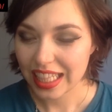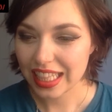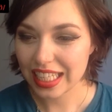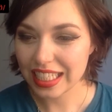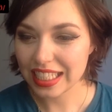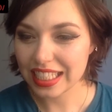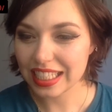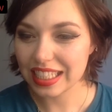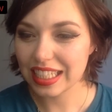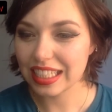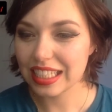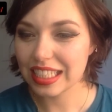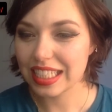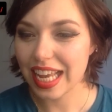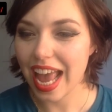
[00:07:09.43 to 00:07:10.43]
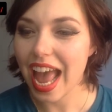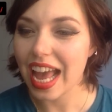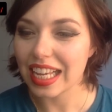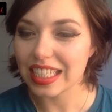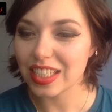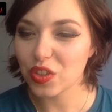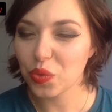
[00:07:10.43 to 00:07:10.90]
This is the
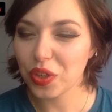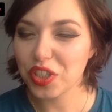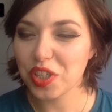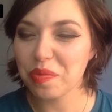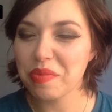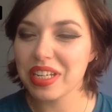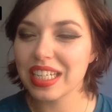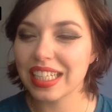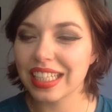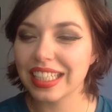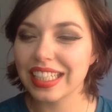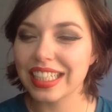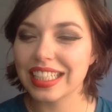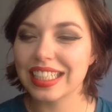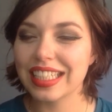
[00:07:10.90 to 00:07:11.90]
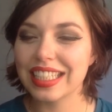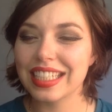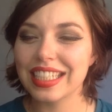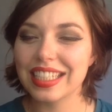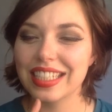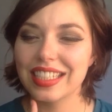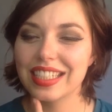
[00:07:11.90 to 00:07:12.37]
test. What do you mean, Khalid?
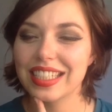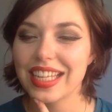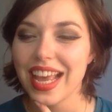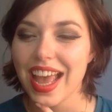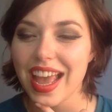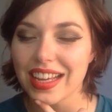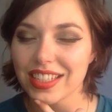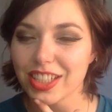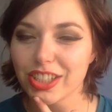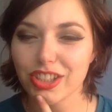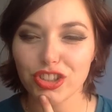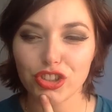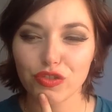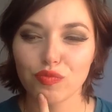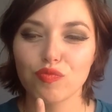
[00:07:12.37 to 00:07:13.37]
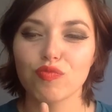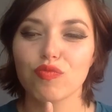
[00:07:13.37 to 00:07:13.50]
This is the test.